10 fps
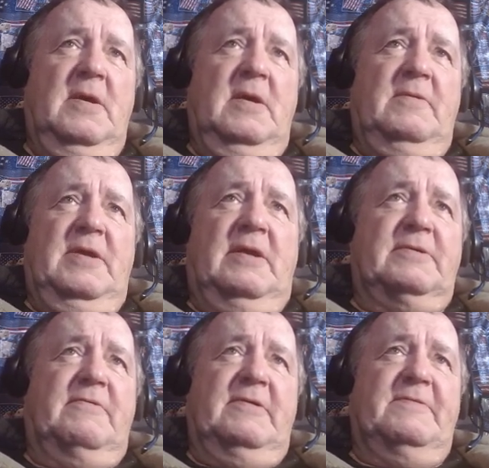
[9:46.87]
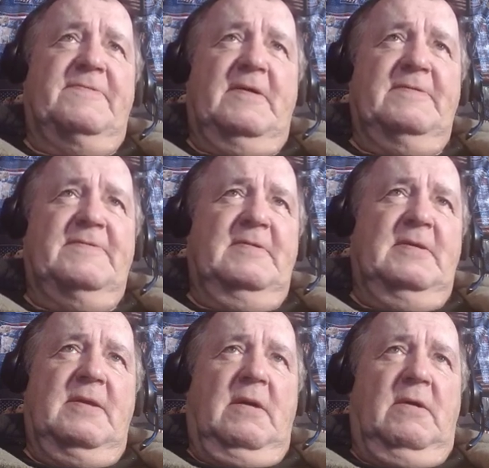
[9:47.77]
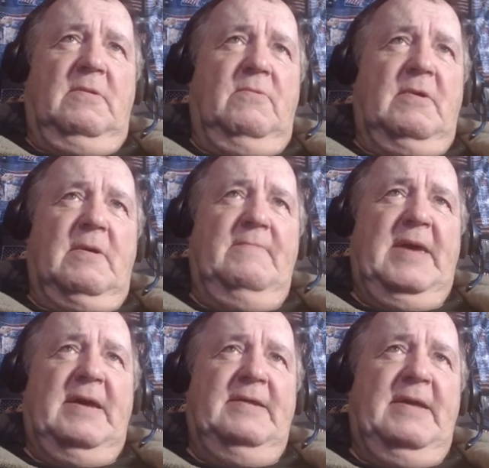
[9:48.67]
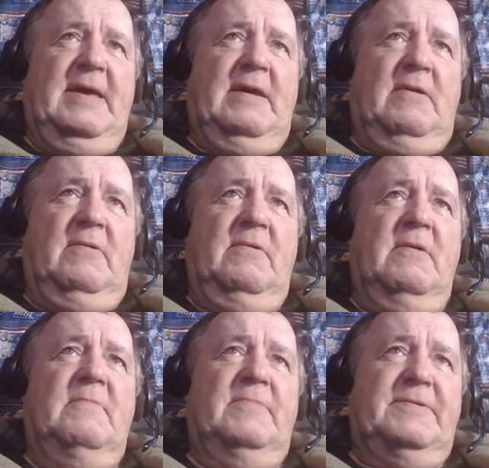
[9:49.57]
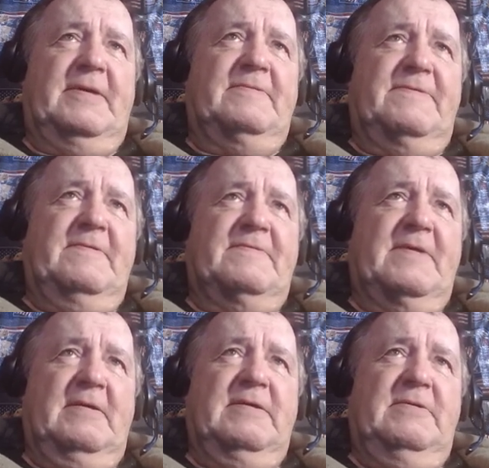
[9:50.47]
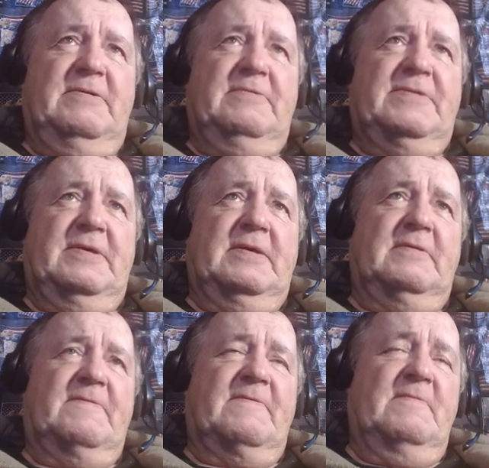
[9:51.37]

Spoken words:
Not criticizing at all where I'm at now, but that's just how you do things.